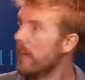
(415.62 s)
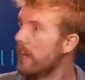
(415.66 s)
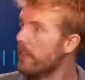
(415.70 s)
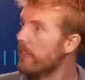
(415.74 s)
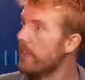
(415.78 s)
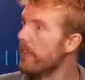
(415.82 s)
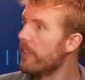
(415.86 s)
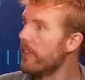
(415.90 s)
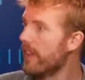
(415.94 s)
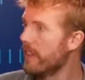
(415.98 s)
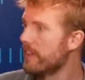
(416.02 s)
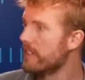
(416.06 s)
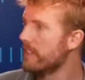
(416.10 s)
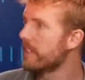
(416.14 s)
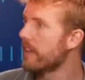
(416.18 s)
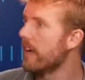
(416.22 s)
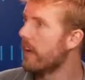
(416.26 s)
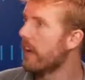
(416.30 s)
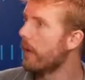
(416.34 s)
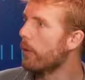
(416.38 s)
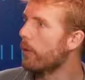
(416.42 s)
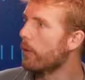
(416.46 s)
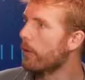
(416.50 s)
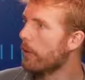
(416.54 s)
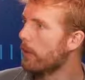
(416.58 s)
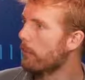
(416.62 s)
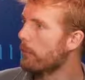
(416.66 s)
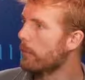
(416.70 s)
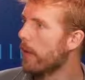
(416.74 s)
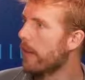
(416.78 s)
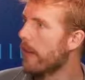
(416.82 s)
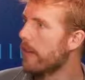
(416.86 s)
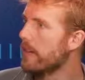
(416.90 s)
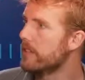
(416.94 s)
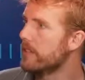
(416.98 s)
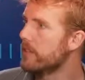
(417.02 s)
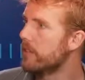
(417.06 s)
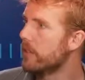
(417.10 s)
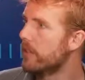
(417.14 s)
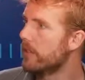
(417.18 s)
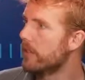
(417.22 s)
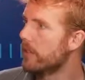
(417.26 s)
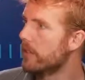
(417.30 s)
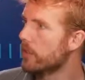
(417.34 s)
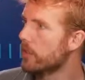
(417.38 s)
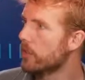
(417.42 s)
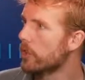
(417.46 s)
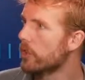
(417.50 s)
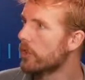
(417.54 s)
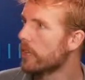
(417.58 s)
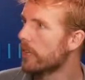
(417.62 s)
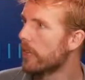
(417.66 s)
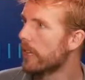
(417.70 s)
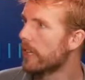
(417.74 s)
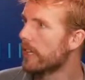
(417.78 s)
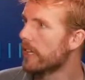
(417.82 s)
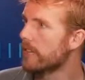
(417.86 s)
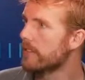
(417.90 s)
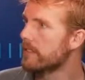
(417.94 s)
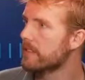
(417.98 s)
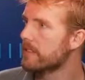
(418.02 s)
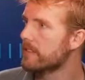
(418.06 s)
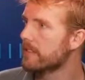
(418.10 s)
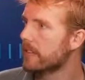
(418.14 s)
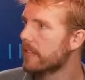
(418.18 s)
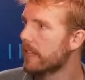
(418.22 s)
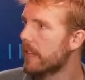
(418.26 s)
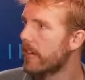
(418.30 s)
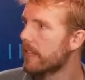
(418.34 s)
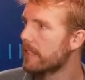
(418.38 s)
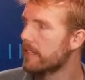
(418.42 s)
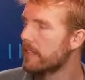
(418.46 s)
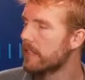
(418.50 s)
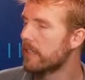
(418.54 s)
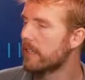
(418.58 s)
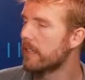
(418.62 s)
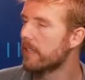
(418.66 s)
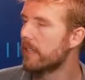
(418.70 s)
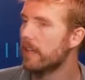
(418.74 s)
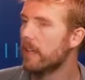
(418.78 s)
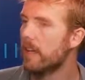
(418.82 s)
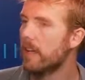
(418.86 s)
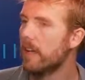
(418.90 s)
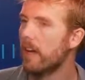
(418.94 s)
then that style will apply to it and it'll look like it's selected.